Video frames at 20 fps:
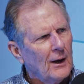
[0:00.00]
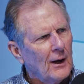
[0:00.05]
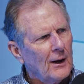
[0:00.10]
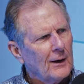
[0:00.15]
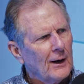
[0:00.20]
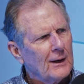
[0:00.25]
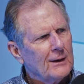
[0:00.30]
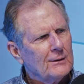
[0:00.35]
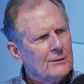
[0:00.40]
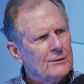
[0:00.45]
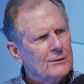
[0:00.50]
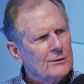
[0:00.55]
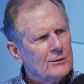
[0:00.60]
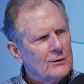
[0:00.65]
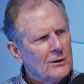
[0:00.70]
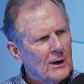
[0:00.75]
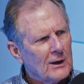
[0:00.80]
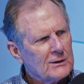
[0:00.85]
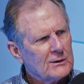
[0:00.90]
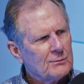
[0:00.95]
And I
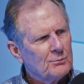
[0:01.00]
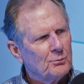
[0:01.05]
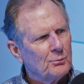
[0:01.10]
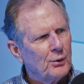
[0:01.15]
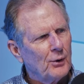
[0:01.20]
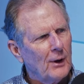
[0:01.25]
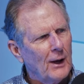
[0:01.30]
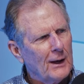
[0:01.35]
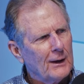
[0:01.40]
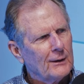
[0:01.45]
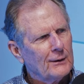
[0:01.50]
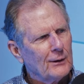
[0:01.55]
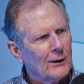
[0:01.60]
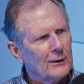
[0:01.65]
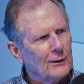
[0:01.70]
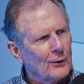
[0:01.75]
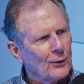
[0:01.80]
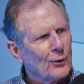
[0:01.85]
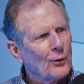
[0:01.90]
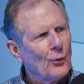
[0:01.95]
just blanked
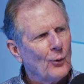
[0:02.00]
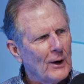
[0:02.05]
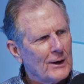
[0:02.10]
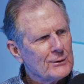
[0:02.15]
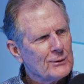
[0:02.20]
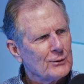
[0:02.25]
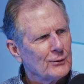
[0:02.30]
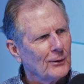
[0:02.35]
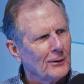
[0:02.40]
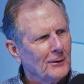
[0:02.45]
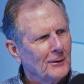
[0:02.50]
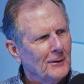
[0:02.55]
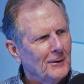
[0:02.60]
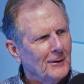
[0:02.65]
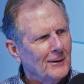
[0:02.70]
on your question.